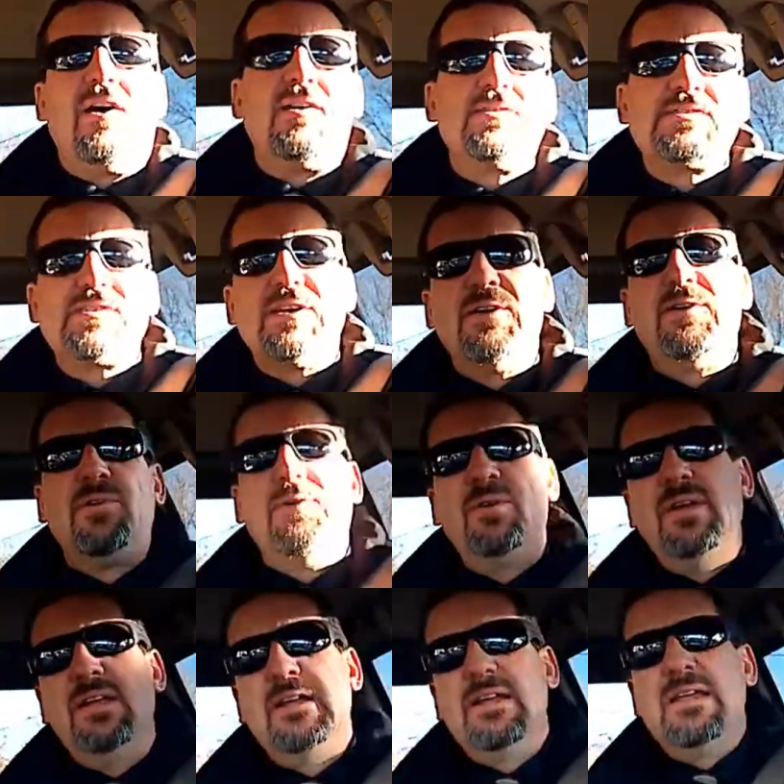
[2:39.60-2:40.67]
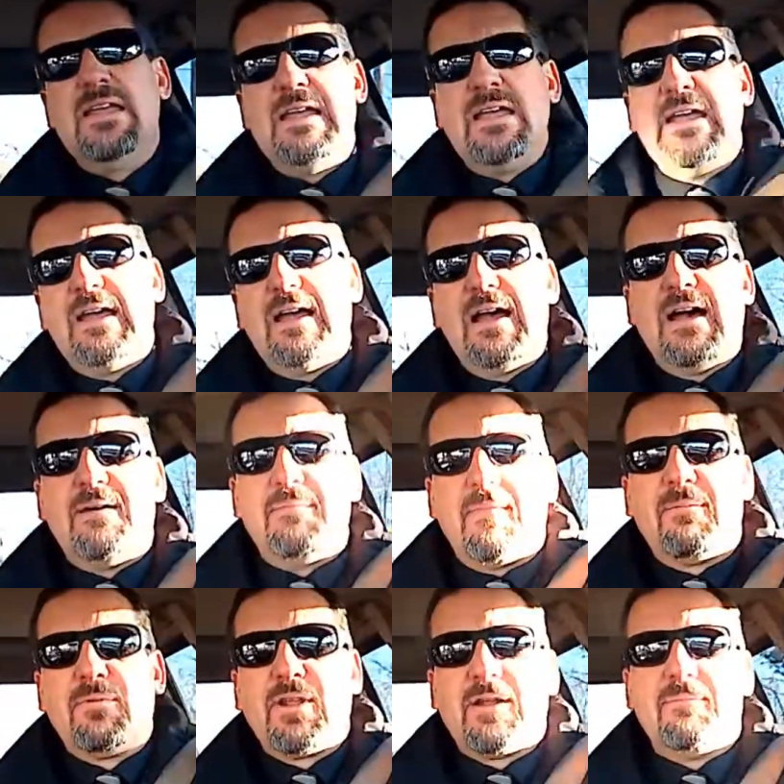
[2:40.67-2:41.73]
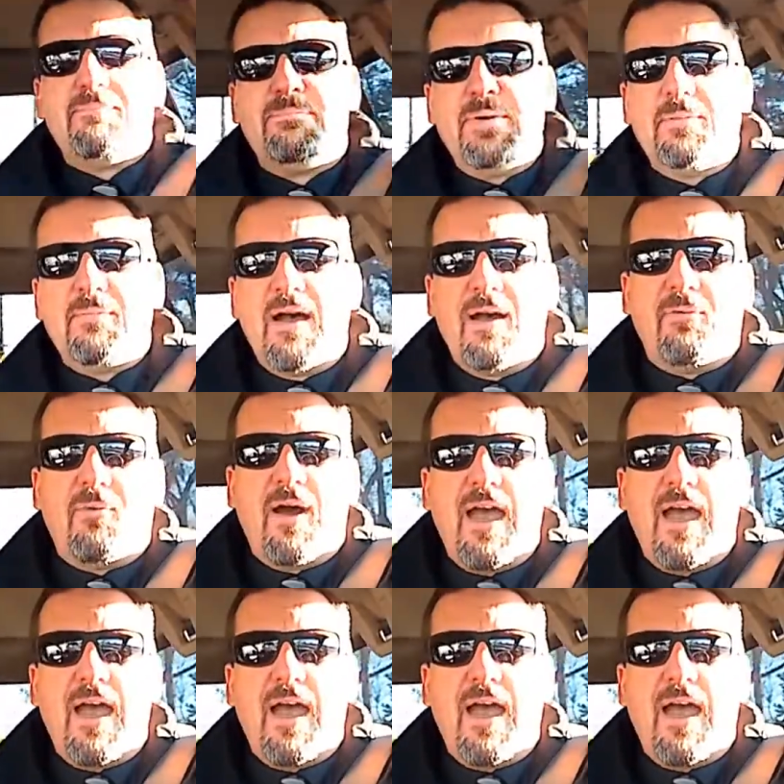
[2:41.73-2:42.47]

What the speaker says: Also, I'm going to put my